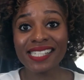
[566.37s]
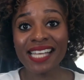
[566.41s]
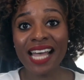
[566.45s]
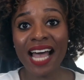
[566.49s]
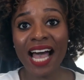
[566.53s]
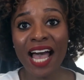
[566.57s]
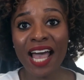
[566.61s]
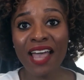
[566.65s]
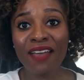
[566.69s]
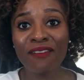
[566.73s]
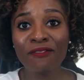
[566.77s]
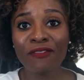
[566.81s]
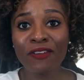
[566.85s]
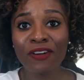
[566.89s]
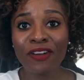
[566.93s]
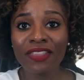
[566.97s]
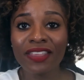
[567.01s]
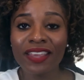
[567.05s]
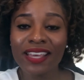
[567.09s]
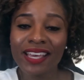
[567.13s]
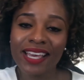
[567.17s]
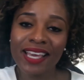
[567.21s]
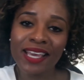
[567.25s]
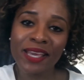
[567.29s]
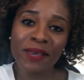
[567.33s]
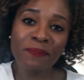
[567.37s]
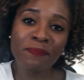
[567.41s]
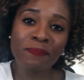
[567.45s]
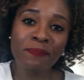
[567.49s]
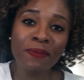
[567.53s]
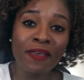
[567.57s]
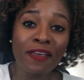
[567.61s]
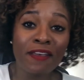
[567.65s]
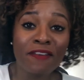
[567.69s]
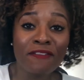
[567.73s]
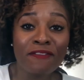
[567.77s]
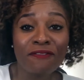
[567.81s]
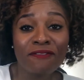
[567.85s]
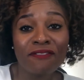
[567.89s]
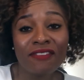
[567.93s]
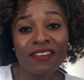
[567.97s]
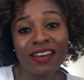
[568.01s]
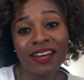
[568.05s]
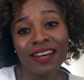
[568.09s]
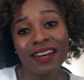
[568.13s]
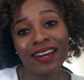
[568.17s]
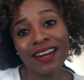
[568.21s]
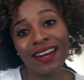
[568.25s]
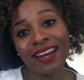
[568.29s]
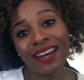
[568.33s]
time for the
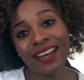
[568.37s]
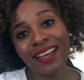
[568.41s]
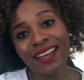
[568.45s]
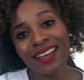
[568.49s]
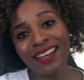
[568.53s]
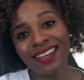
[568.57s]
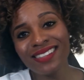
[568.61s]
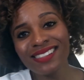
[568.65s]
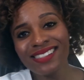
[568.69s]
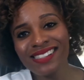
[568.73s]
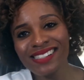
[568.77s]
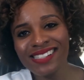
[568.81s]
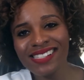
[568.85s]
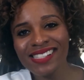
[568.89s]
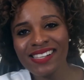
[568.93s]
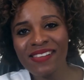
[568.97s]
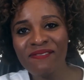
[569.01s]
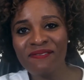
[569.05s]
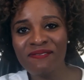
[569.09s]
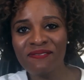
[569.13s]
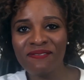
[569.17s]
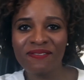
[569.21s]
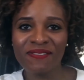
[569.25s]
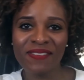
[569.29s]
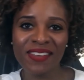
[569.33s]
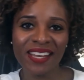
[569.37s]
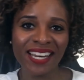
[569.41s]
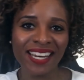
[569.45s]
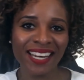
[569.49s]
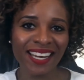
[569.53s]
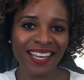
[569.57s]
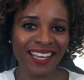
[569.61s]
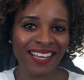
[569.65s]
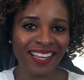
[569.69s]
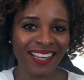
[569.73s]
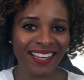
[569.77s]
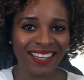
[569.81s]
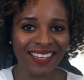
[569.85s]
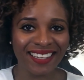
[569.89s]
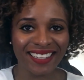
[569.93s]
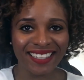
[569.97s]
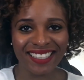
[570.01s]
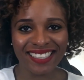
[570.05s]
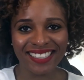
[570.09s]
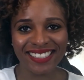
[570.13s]
Epiphany Symphony.